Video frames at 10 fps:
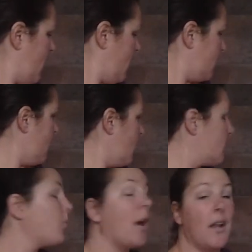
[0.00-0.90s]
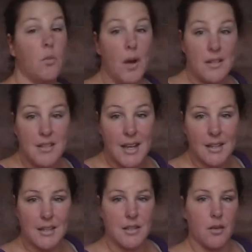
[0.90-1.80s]
It's 4 hours away on Wednesday, and
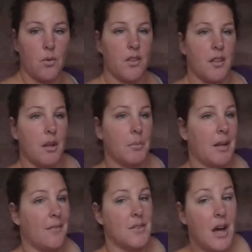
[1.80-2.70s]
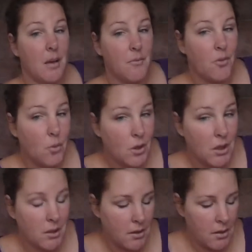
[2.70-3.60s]
that's the only thing that I'm going to have time for.